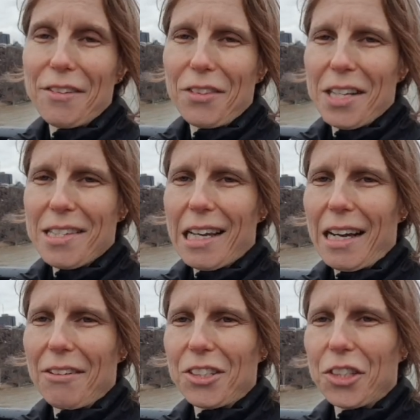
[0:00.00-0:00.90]
of this
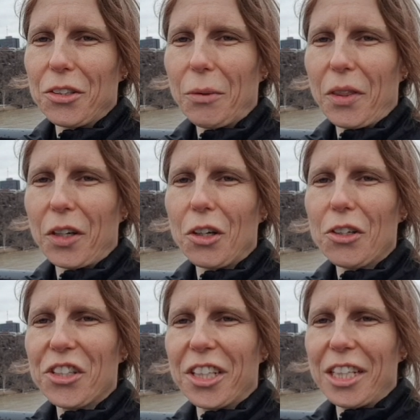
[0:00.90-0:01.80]
have to do with the
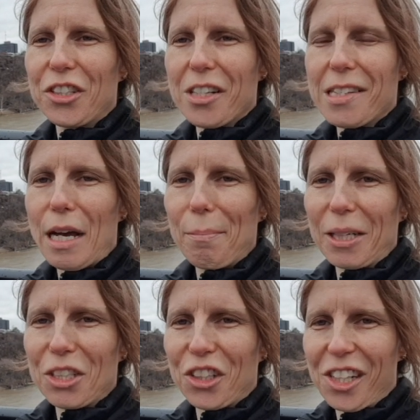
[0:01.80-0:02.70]
Kosher Ninja's
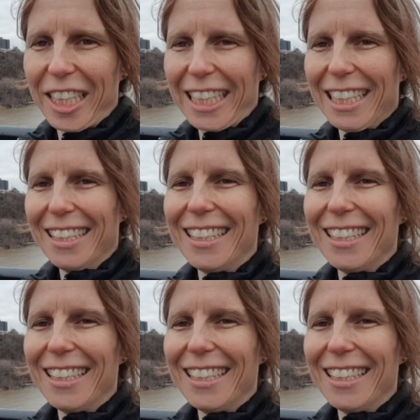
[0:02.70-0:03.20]
epic journey?